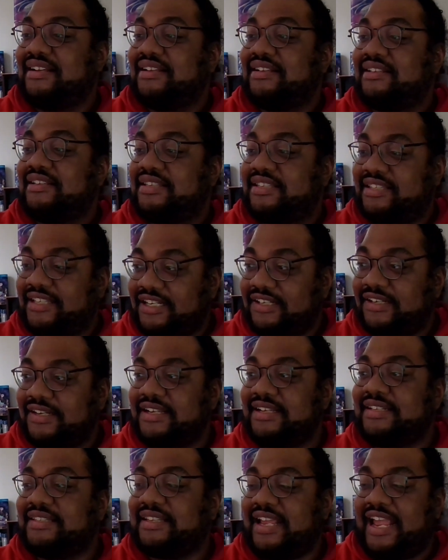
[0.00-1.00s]

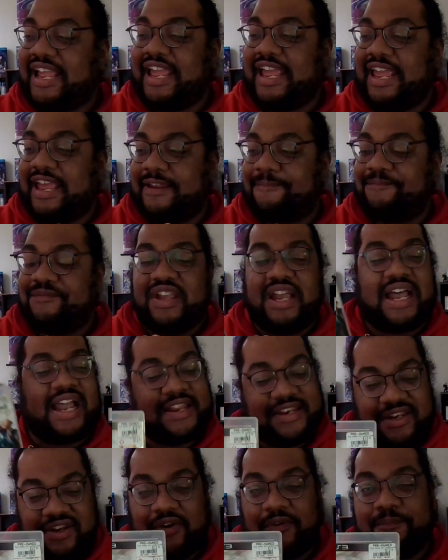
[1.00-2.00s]
series, and I
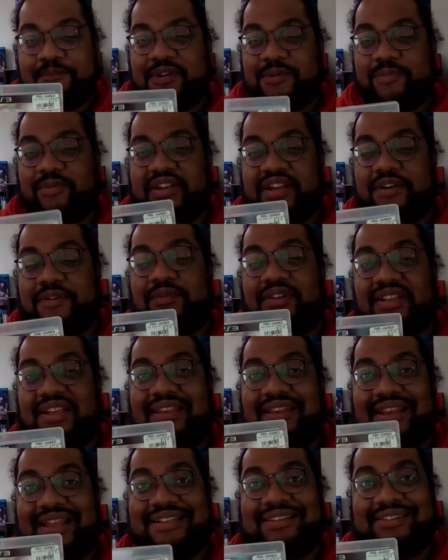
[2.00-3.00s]
know people didn't really
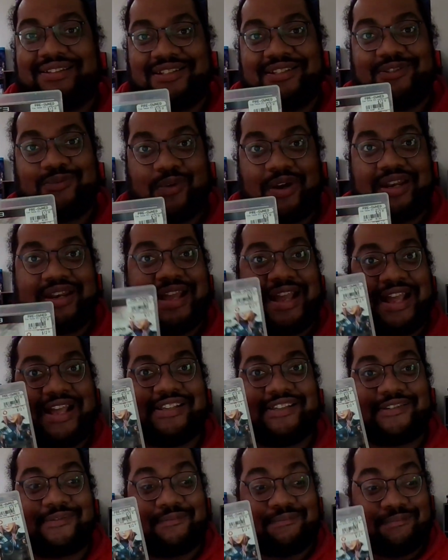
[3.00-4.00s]
like this one
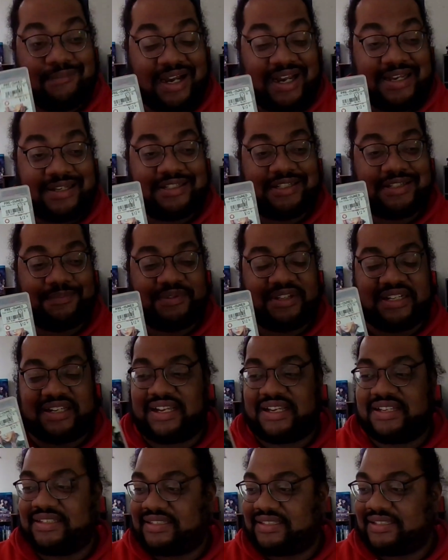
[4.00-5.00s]
as much
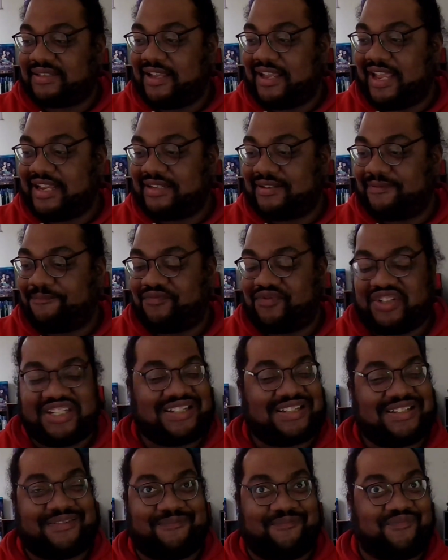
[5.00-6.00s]
because it
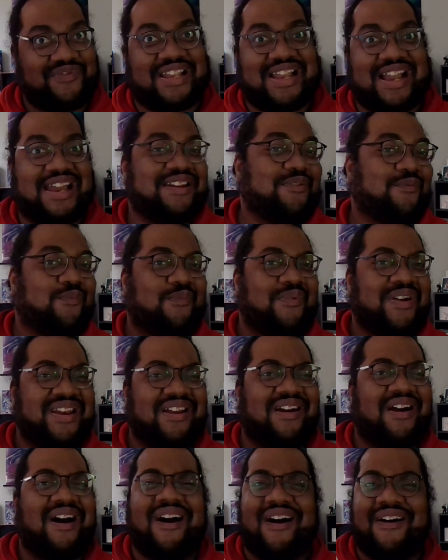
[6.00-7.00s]
just kind of went
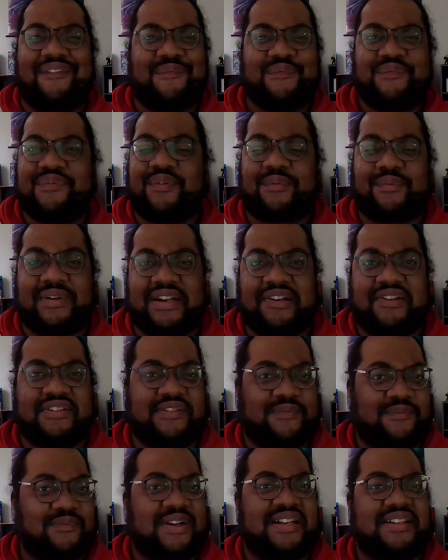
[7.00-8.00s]
off the rails
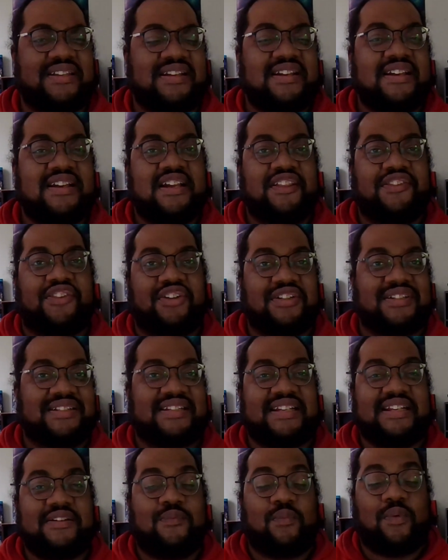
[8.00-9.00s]
of what
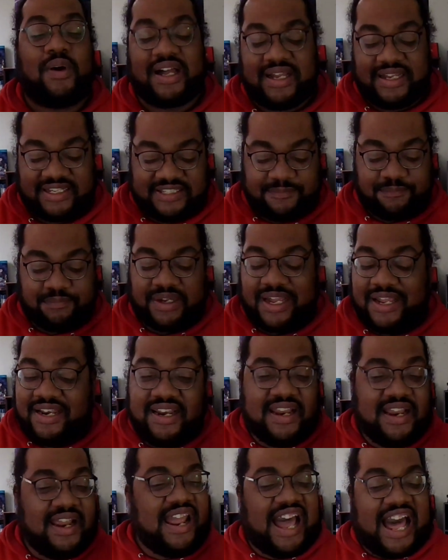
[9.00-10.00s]
13 was, but
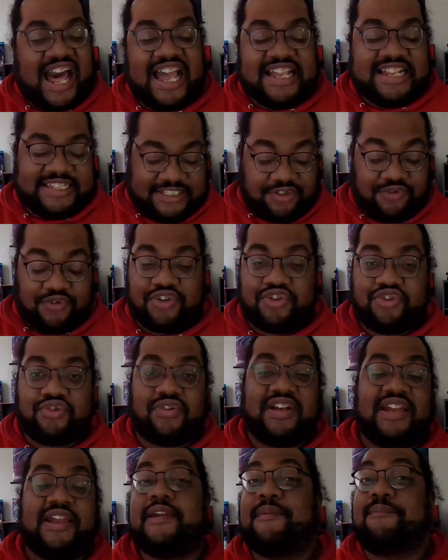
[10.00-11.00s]
I still
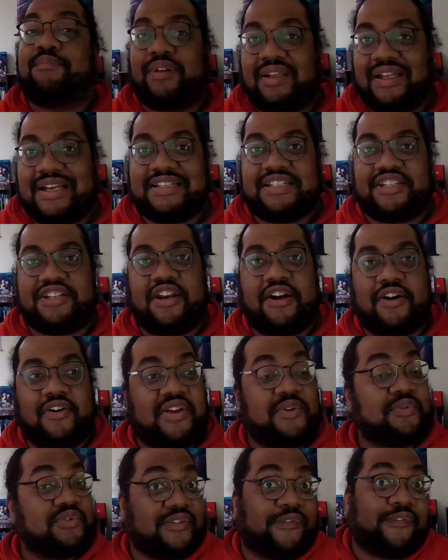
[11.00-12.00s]
enjoy it. And plus, you know,
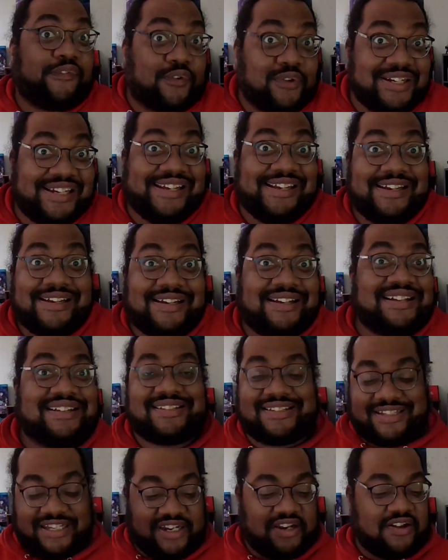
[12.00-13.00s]
it was free
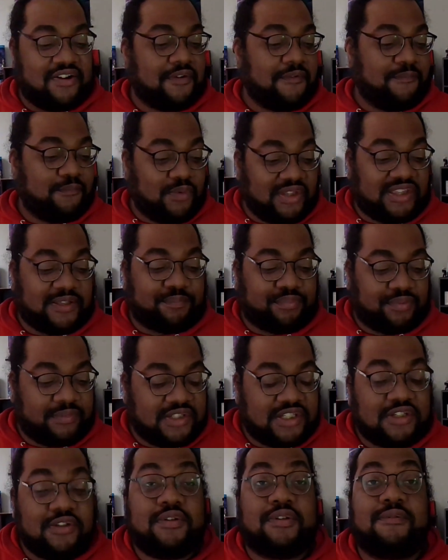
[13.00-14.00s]
because, you know, with the
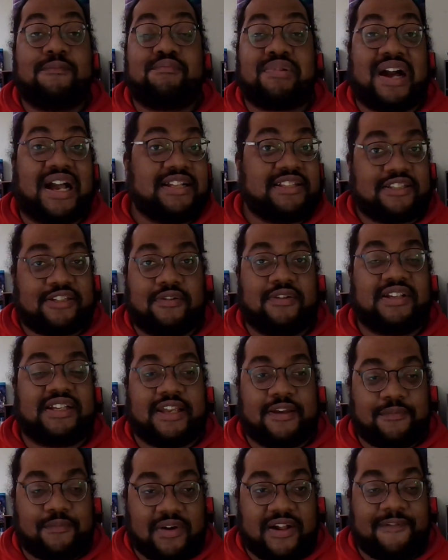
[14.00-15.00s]
2 buy 2 and
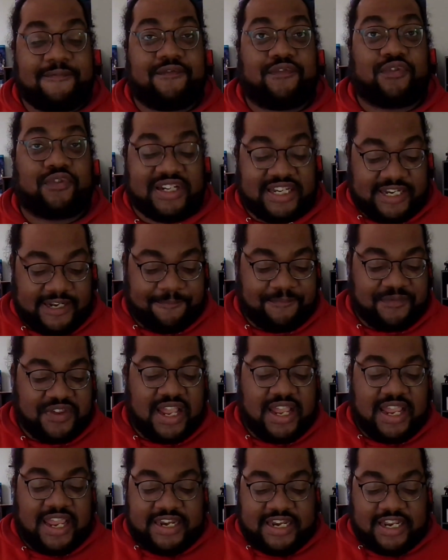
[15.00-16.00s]
get 1 free.
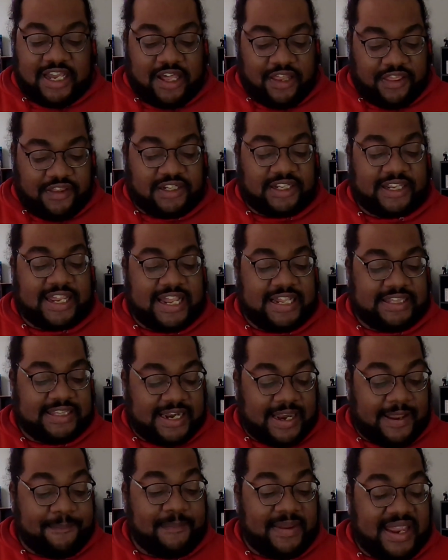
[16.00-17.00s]
And the other game
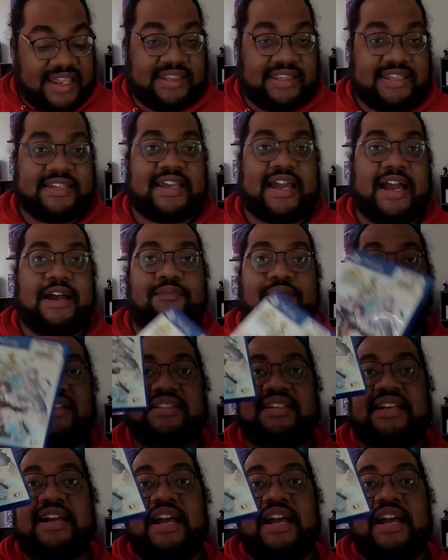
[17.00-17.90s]
that I mainly got was